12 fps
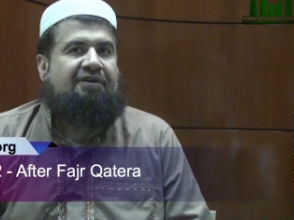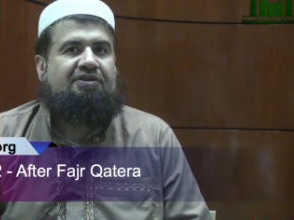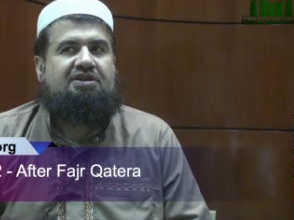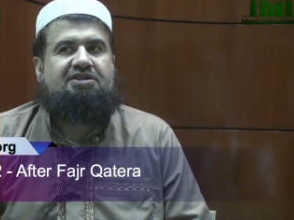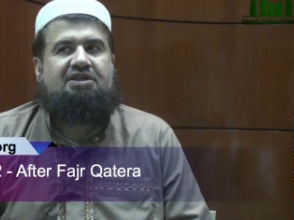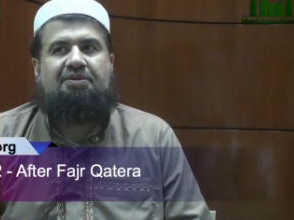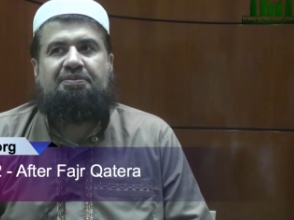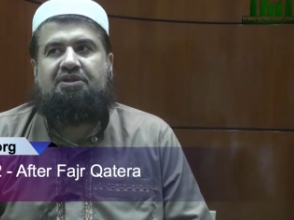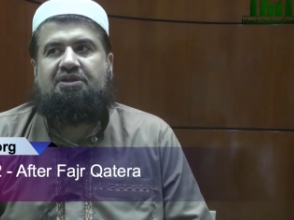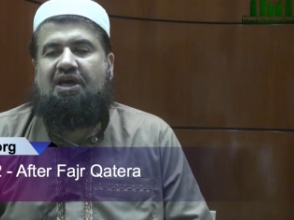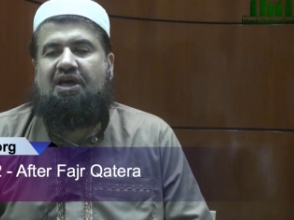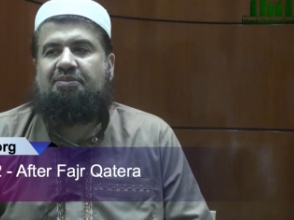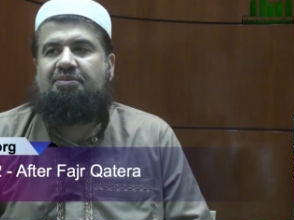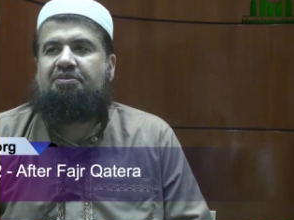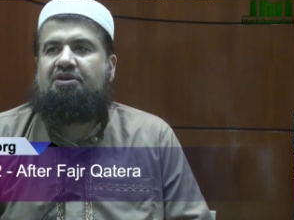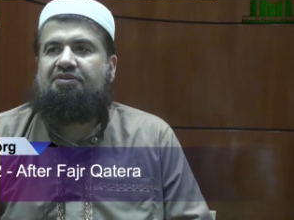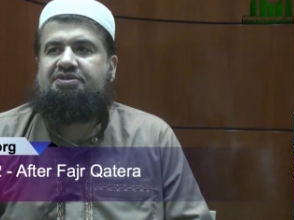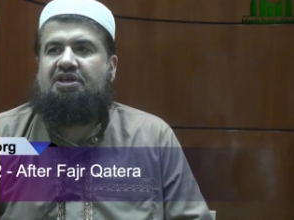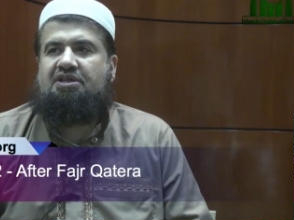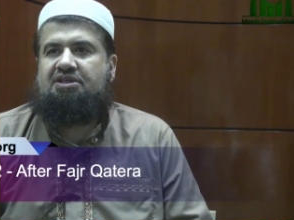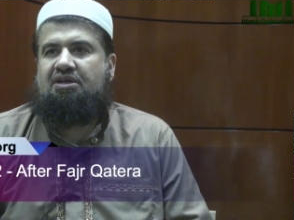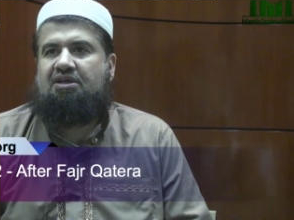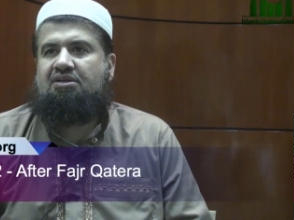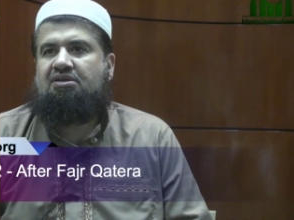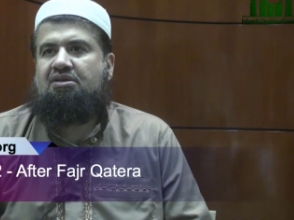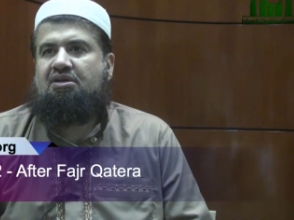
For example, the time of sunset,